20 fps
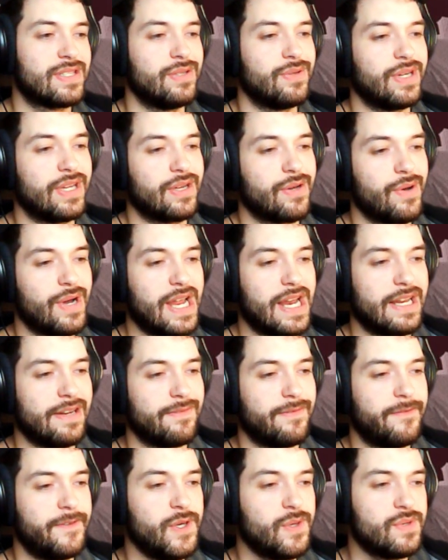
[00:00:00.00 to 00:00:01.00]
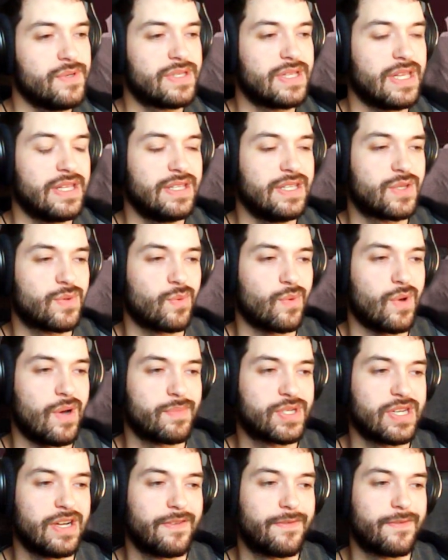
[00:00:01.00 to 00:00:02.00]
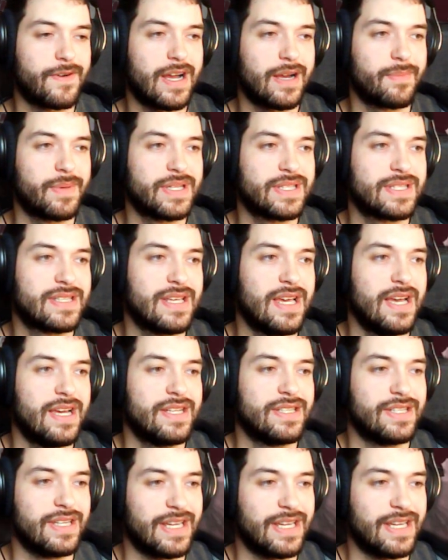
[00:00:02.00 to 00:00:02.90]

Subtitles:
You can go ahead and fuse these swamp shell fragments to